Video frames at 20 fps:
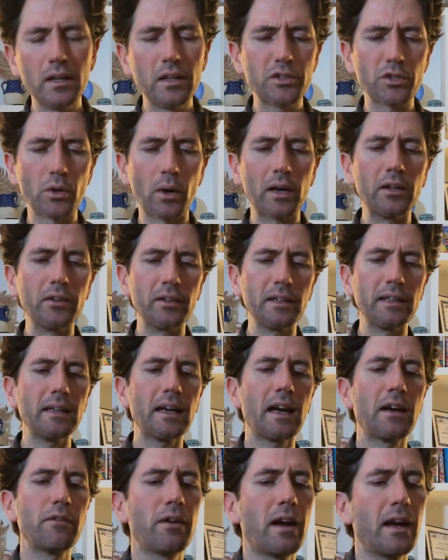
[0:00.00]
So I only
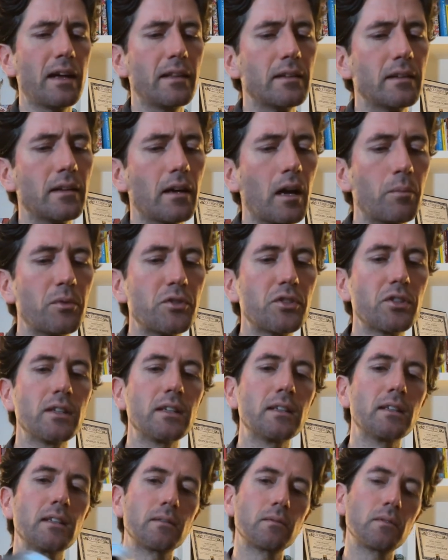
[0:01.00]
have had the
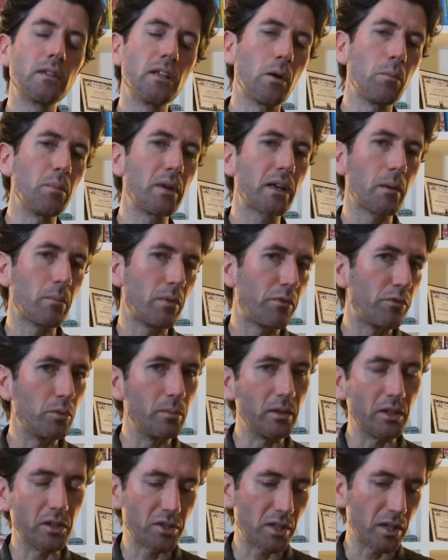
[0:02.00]
opportunity to pick up a few
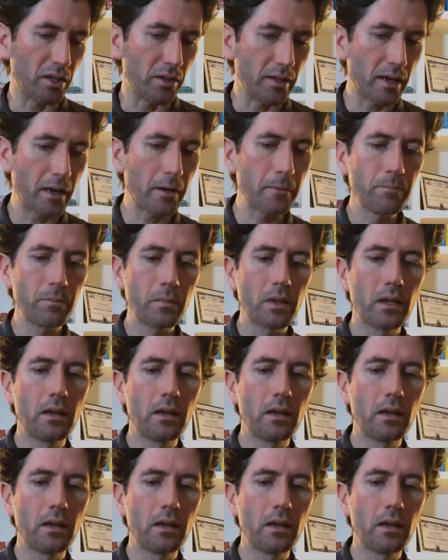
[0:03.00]
beers here and there.